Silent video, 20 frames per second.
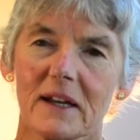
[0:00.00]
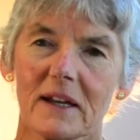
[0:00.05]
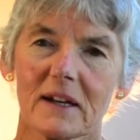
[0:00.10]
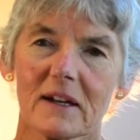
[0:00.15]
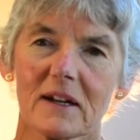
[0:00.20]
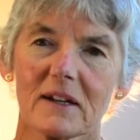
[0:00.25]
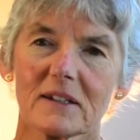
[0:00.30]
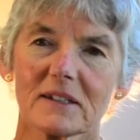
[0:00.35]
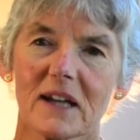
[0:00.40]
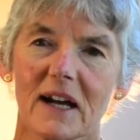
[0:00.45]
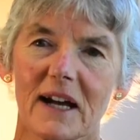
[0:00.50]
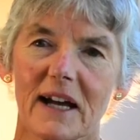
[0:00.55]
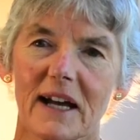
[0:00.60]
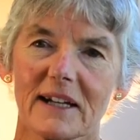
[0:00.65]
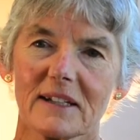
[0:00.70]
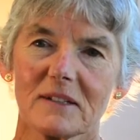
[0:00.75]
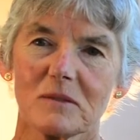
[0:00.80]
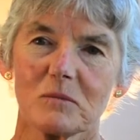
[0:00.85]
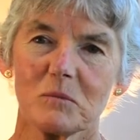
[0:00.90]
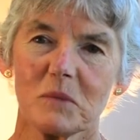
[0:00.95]
because I
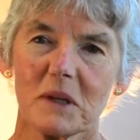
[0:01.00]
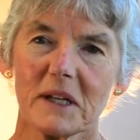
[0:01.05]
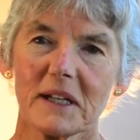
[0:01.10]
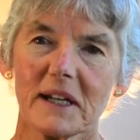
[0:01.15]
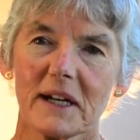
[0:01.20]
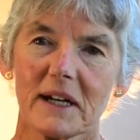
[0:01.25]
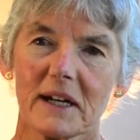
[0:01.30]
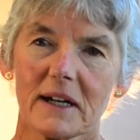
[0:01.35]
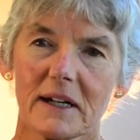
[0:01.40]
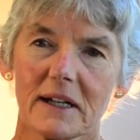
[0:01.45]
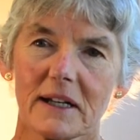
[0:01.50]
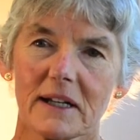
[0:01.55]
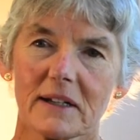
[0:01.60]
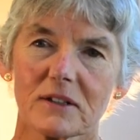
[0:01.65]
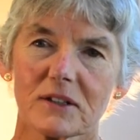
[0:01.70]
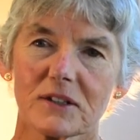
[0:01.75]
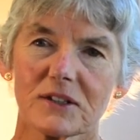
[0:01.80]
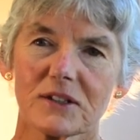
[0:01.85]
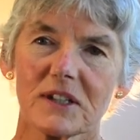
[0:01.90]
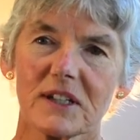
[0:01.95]
had been an
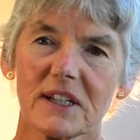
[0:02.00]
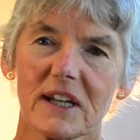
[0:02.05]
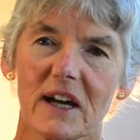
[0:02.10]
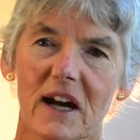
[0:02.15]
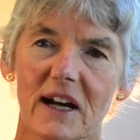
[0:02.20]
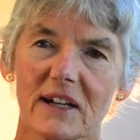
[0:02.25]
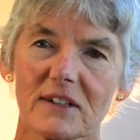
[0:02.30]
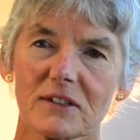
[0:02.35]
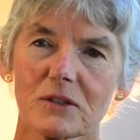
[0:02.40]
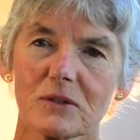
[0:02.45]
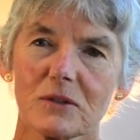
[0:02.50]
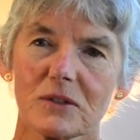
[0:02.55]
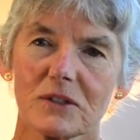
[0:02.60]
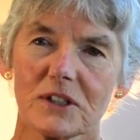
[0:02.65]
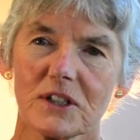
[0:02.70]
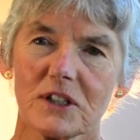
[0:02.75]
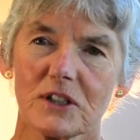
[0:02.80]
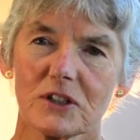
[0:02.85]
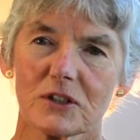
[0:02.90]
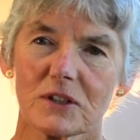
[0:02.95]
inner city high school
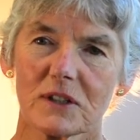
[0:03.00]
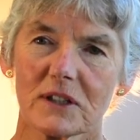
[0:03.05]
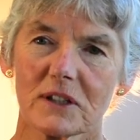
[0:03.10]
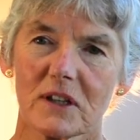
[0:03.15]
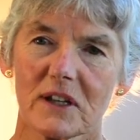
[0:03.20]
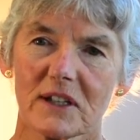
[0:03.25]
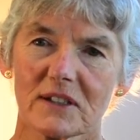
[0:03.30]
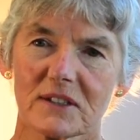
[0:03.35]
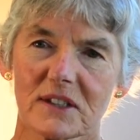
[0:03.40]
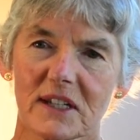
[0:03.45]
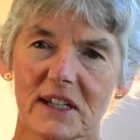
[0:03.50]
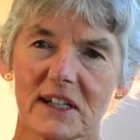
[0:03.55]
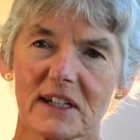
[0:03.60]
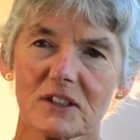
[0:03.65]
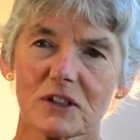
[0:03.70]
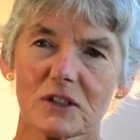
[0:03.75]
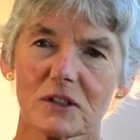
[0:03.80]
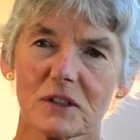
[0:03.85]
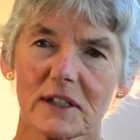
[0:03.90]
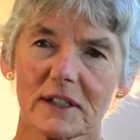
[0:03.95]
teacher in Los
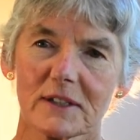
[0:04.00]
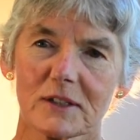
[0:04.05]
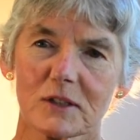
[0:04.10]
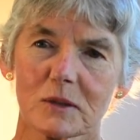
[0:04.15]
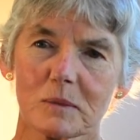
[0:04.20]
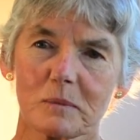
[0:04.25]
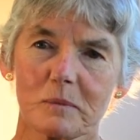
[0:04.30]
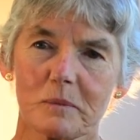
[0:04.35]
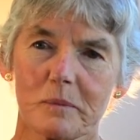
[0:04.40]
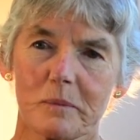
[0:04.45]
Angeles